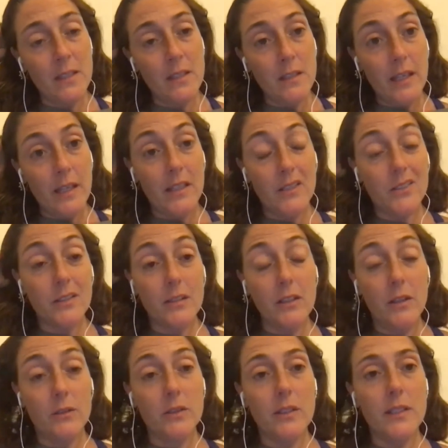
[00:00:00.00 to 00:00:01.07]
and it's, you
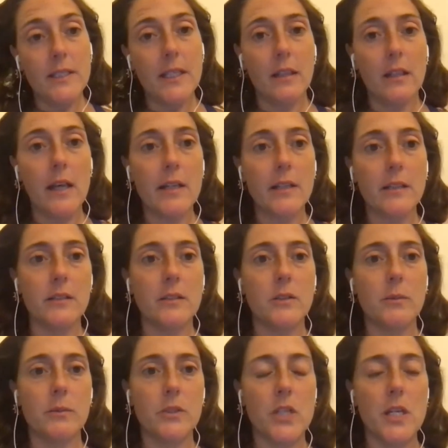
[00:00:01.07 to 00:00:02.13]
know, it's going to take a lot of
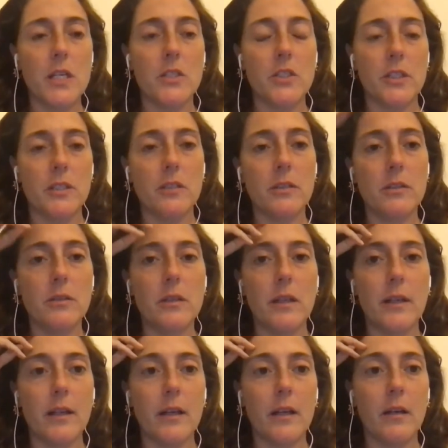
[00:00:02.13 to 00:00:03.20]
systems changes,
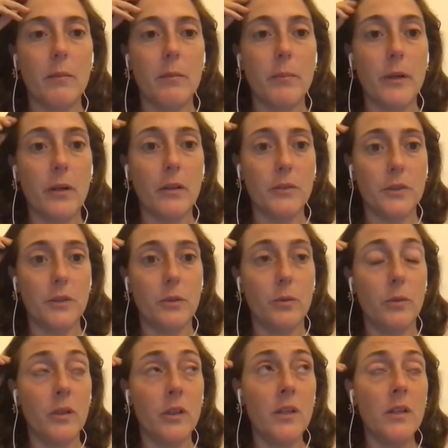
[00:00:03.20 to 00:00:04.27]
uh, but
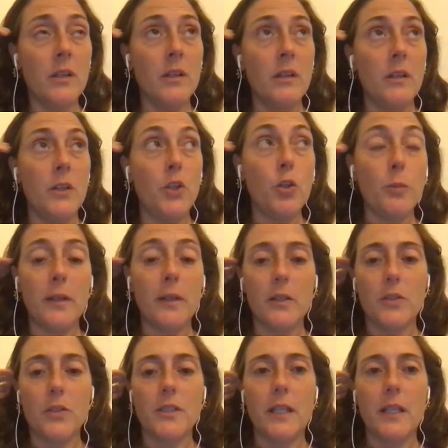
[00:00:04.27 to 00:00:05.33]
also human
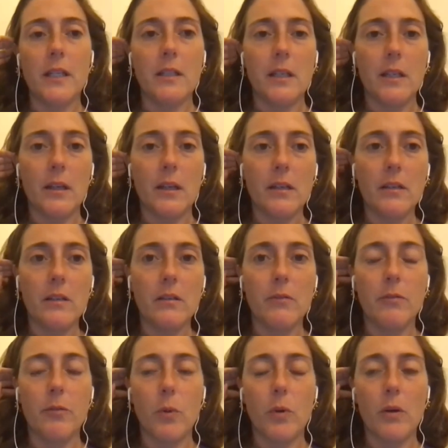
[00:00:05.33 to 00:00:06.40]
understanding
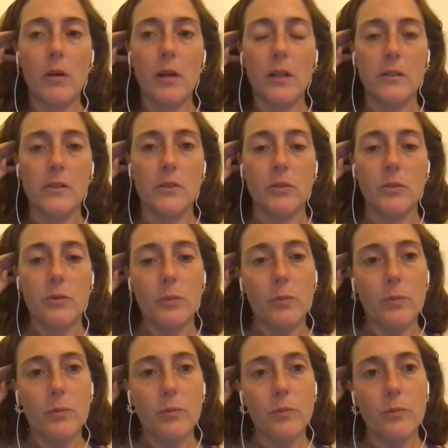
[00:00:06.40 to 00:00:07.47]
for us to
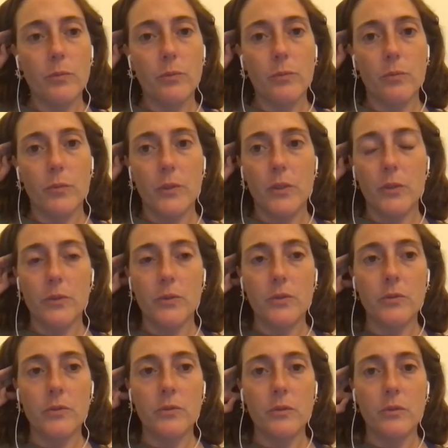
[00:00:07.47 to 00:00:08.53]

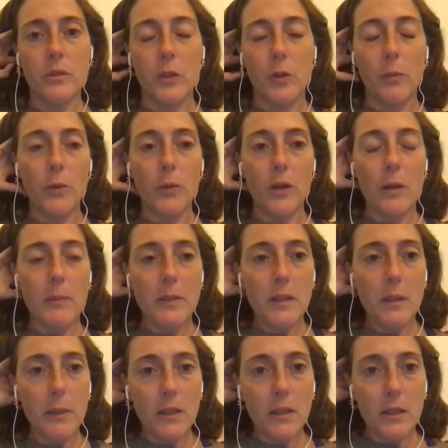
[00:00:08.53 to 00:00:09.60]
reduce the opioid
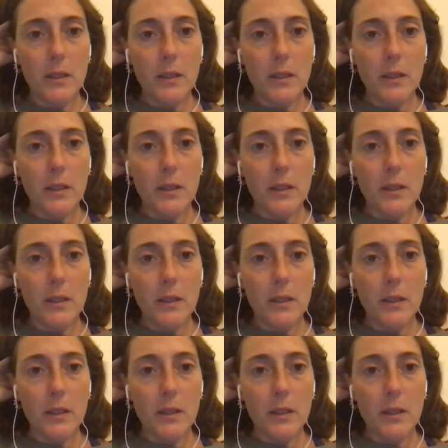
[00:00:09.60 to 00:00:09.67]
epidemic in a